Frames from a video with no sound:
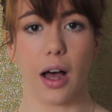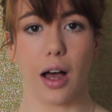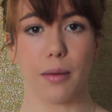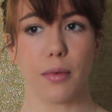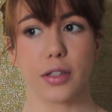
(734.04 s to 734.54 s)

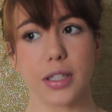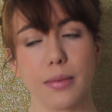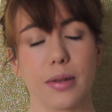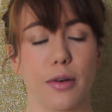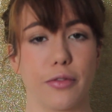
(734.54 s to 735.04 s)

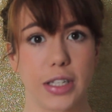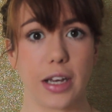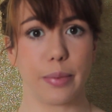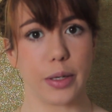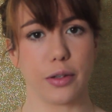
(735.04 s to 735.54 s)
Some of them obviously
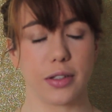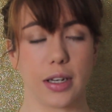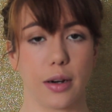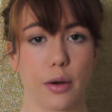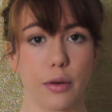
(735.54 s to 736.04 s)
I've been
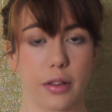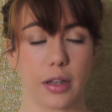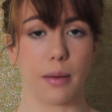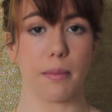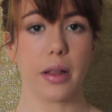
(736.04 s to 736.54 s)
using longer
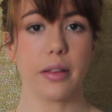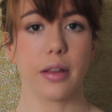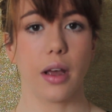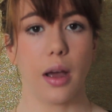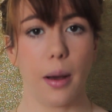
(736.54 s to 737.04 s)
than a month,
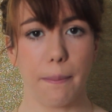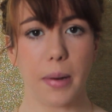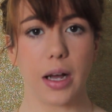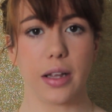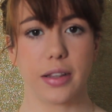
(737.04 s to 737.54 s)

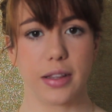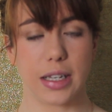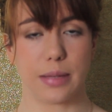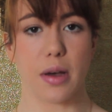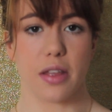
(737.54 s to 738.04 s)
but
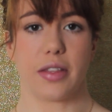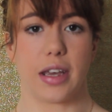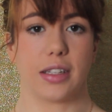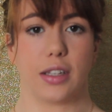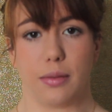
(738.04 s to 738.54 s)
this month
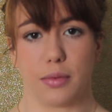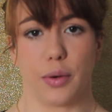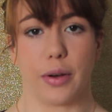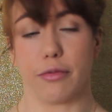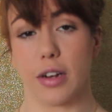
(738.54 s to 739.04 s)
they seem
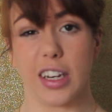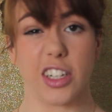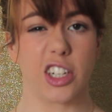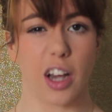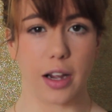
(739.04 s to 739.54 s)
to have really
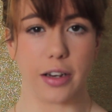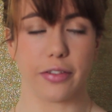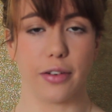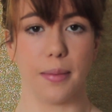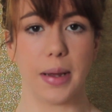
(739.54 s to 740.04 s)
shined
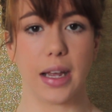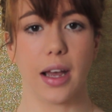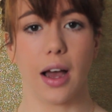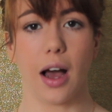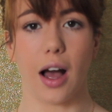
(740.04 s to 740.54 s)
for me.
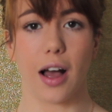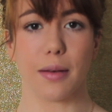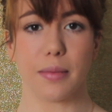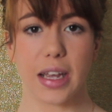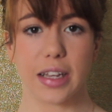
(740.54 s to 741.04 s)

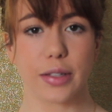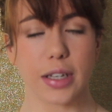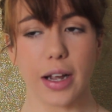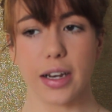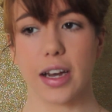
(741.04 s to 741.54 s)
It was
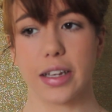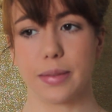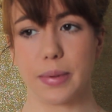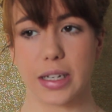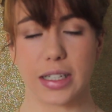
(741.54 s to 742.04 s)
quite
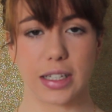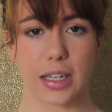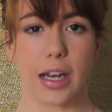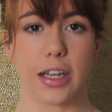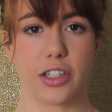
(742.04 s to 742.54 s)
nice because there's a
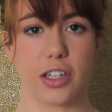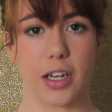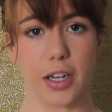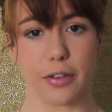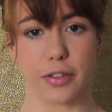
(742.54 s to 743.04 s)
collection
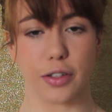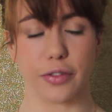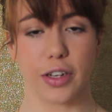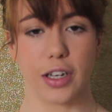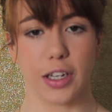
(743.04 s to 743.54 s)
there of sort
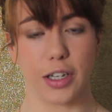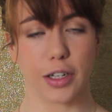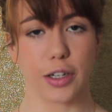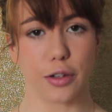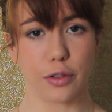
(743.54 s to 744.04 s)
of your
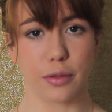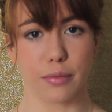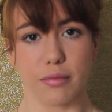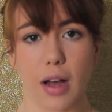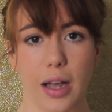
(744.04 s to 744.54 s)
good old
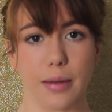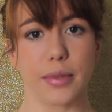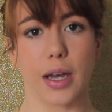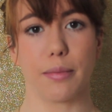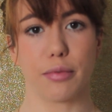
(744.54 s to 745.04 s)

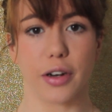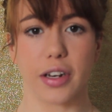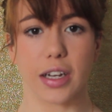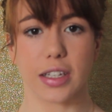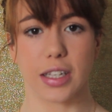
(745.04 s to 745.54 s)
hyped up
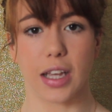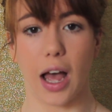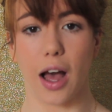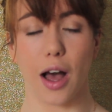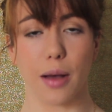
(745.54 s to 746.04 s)
products,
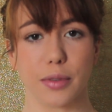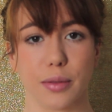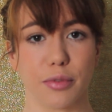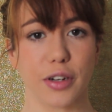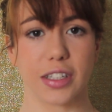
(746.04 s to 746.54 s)

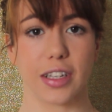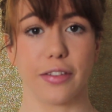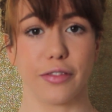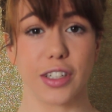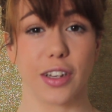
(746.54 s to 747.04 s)
some products that
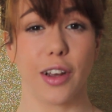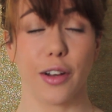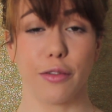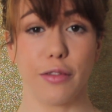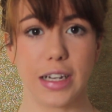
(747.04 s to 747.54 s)
have just
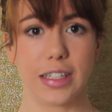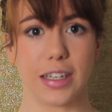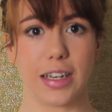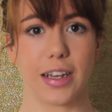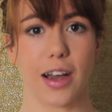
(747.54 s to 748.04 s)

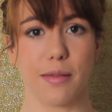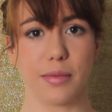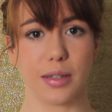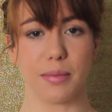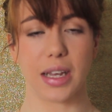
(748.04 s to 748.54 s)
recently
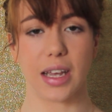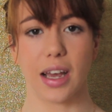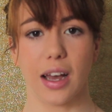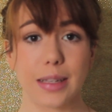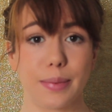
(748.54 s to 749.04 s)
come to me.
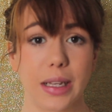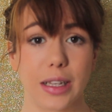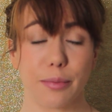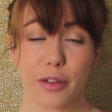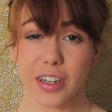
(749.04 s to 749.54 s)
There's
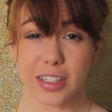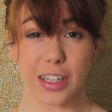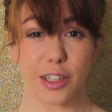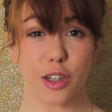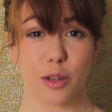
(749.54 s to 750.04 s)
been the products
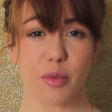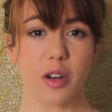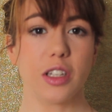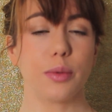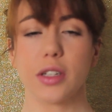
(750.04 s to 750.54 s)
like the Dr.
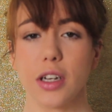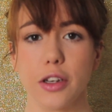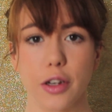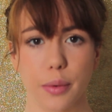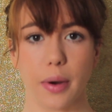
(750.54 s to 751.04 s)
Bronner's, which I
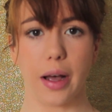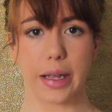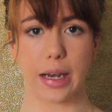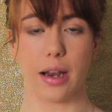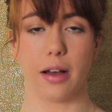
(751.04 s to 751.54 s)
knew
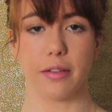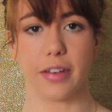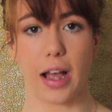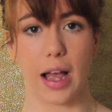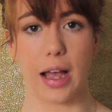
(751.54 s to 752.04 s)
I'd
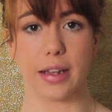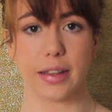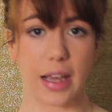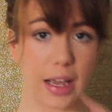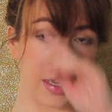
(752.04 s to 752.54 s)
love,
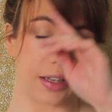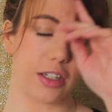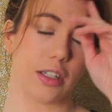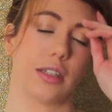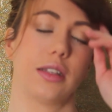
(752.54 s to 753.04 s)
and they
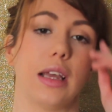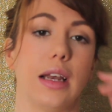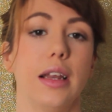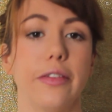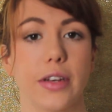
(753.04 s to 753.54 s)

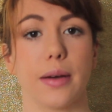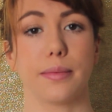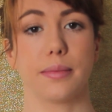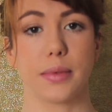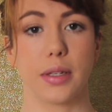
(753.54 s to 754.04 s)
lived
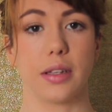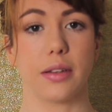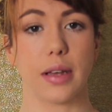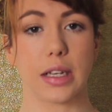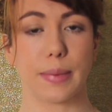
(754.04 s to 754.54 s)
up to
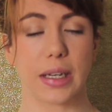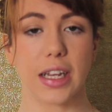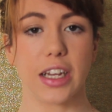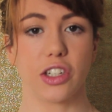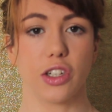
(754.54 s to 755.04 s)
the
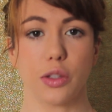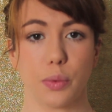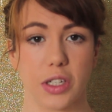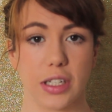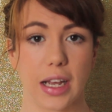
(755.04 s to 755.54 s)
expectations,
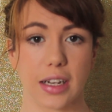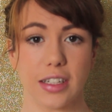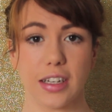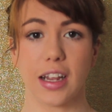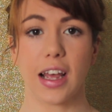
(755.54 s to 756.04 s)
which is
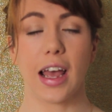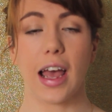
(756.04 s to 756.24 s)
excellent.